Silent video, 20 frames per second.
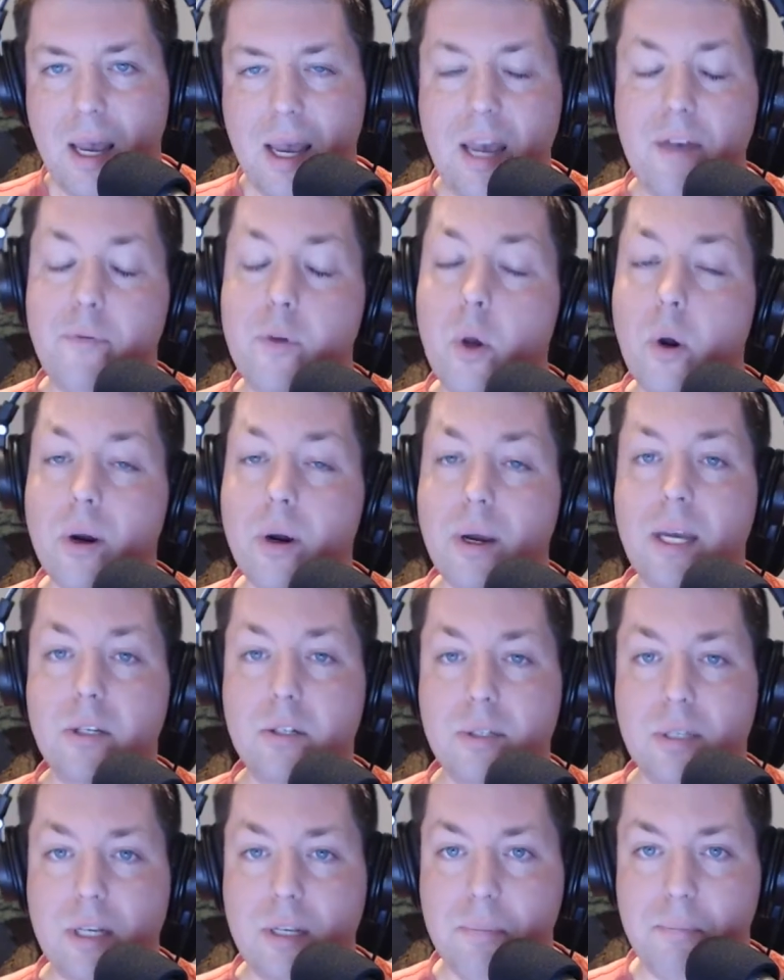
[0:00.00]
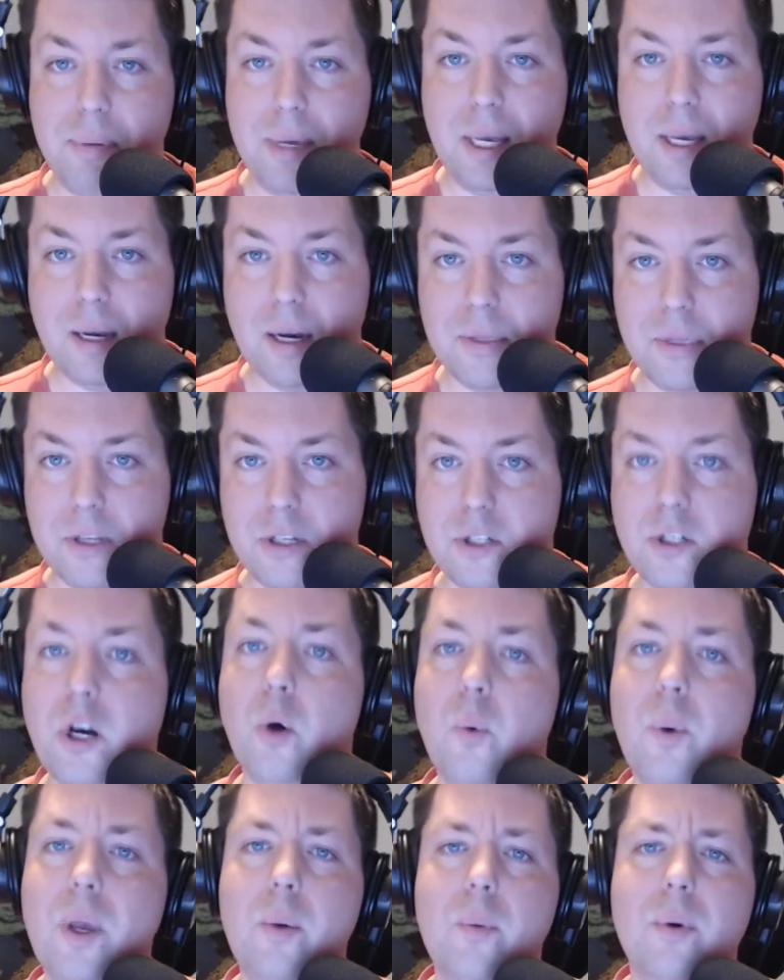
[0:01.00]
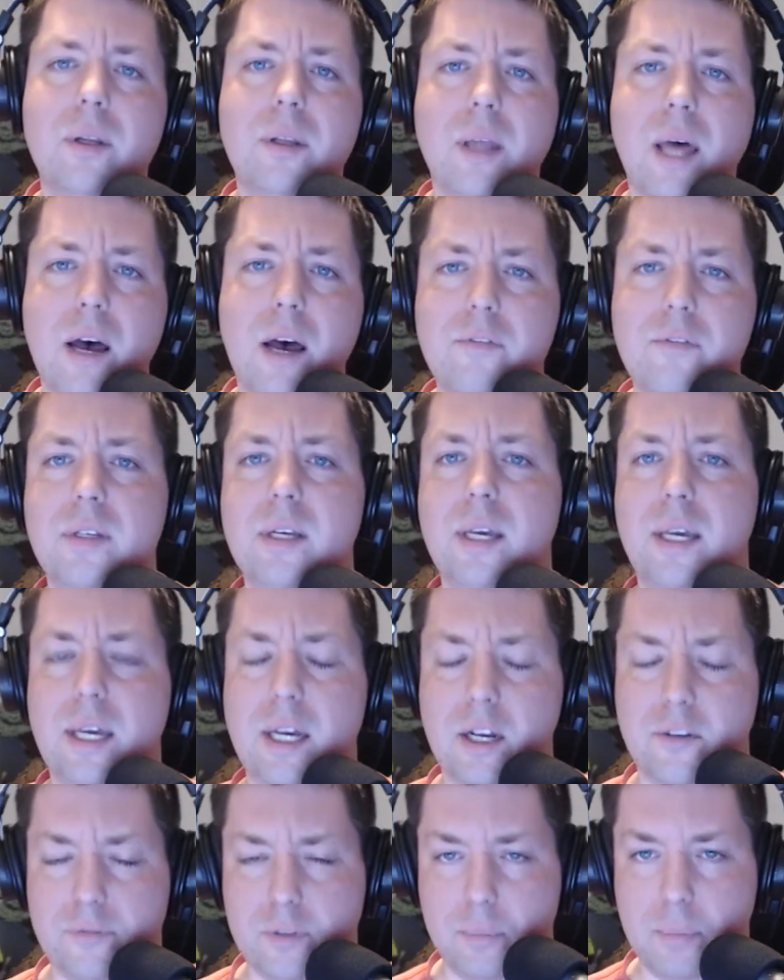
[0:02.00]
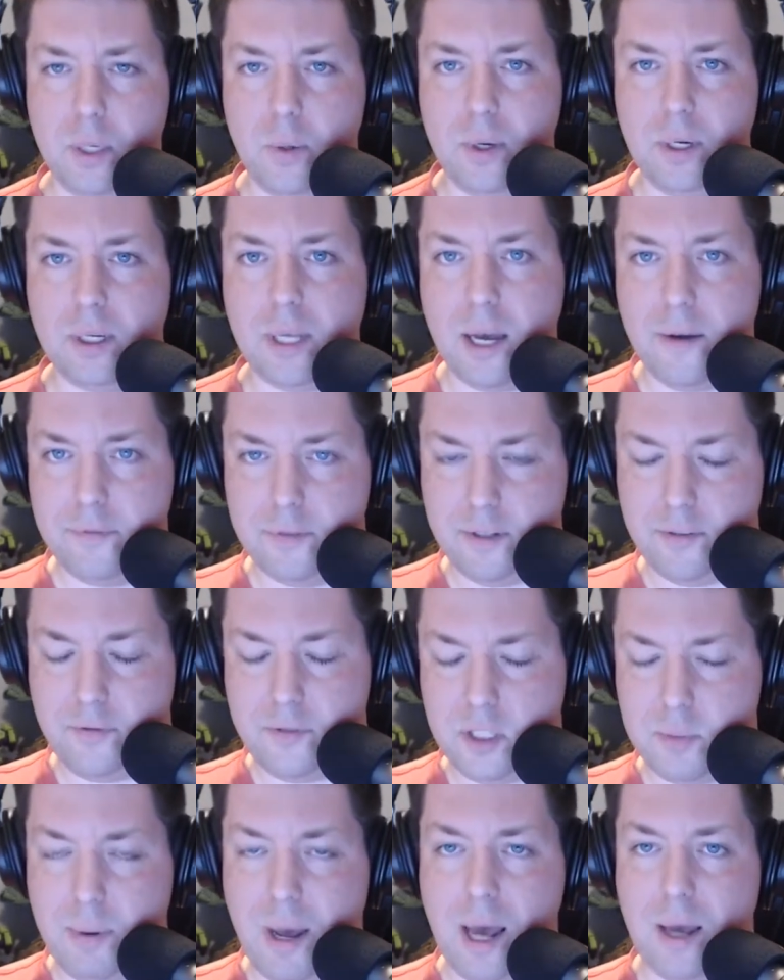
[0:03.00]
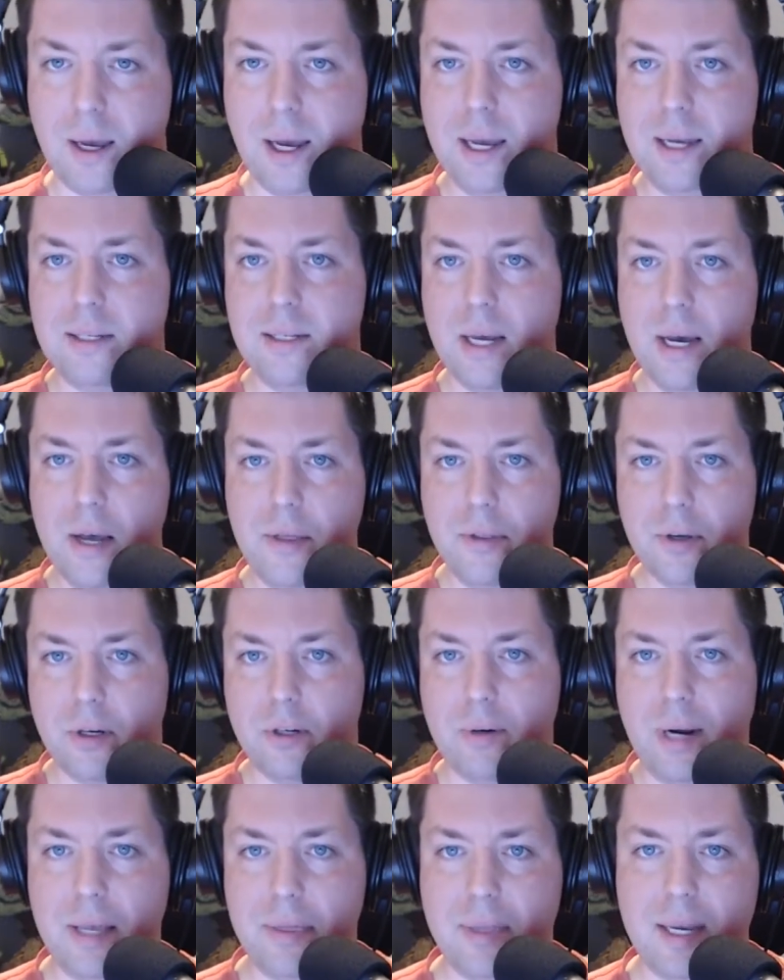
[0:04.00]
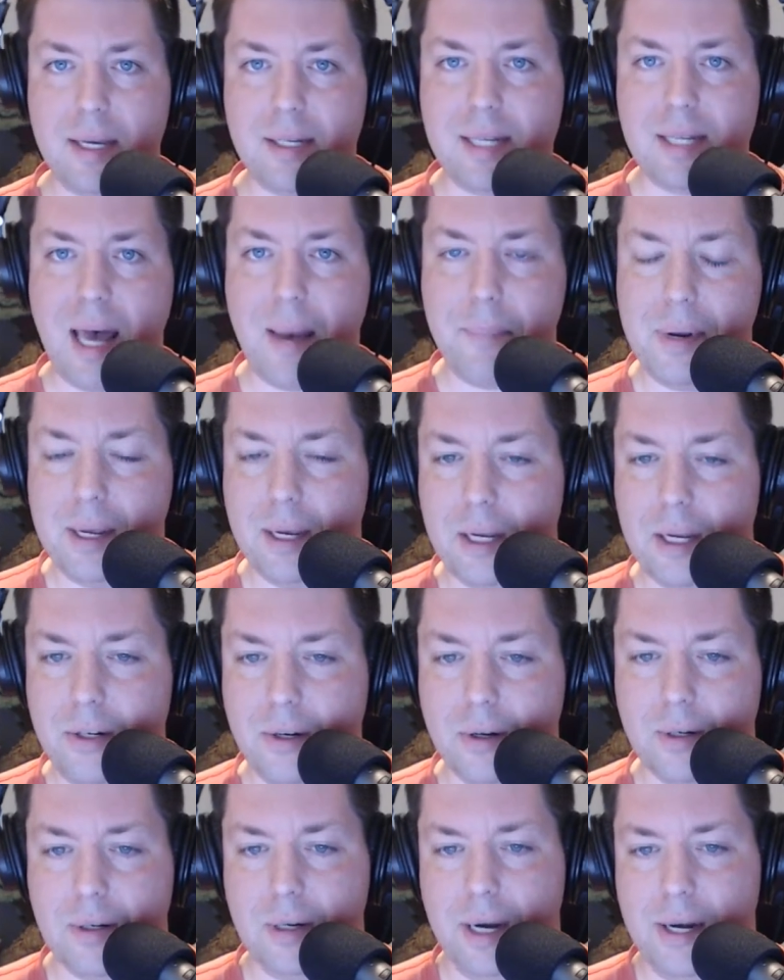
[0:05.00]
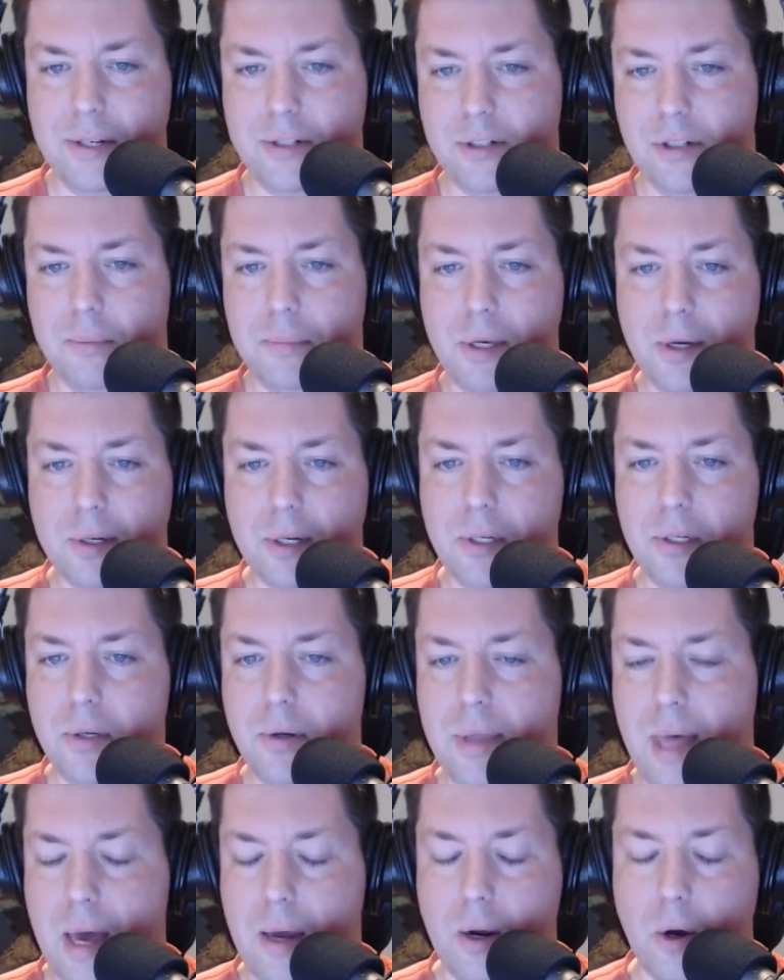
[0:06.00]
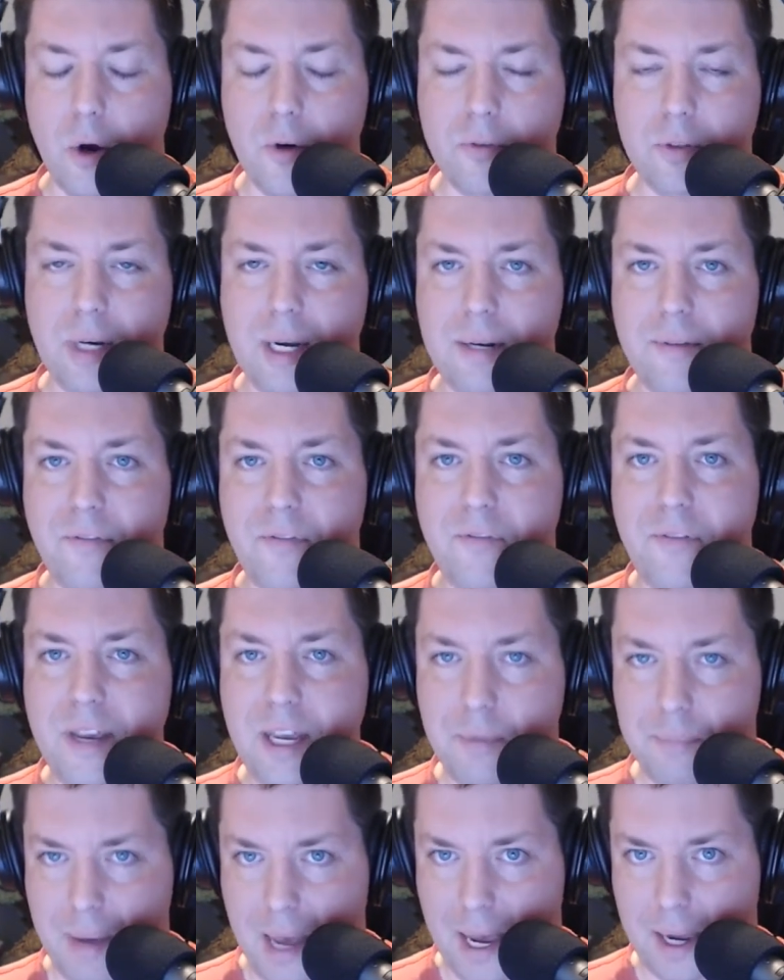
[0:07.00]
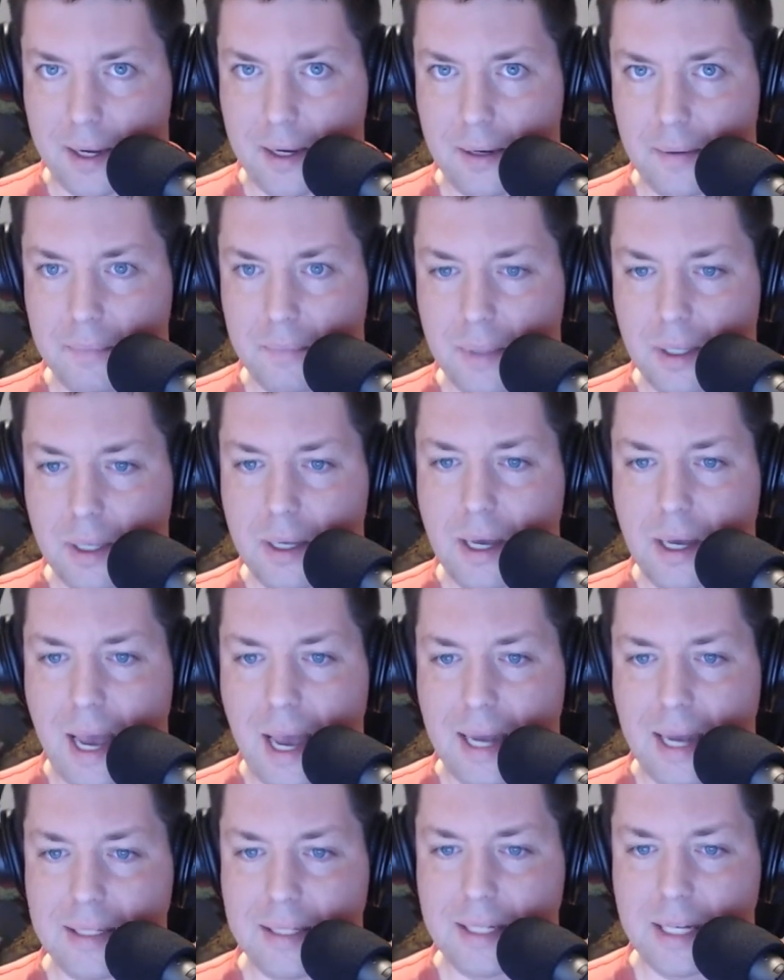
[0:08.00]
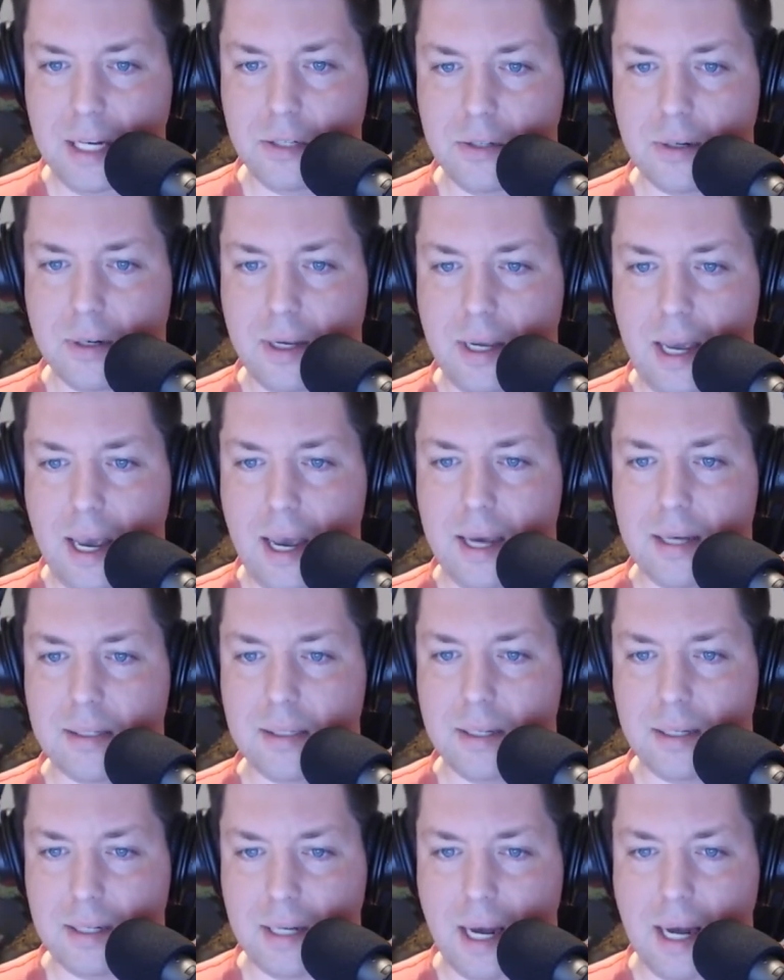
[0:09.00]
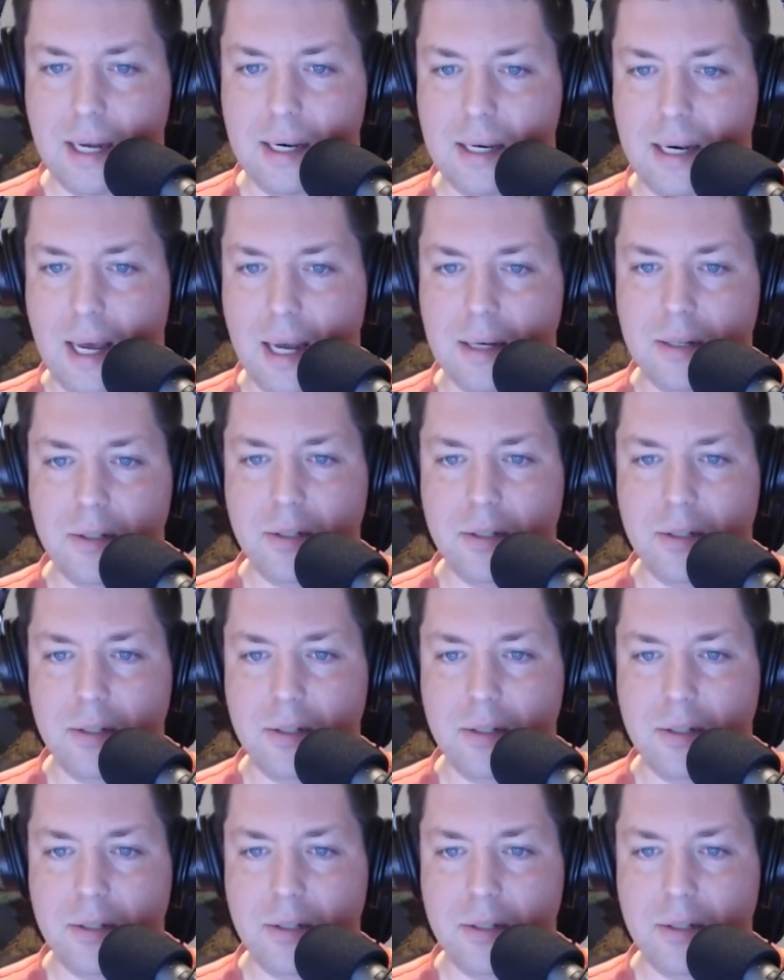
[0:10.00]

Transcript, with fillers: If you're interested in being on the show, we would love to hear from you and love to spotlight the great things happening in your classroom. You can do that over at feedback at teachercast.net.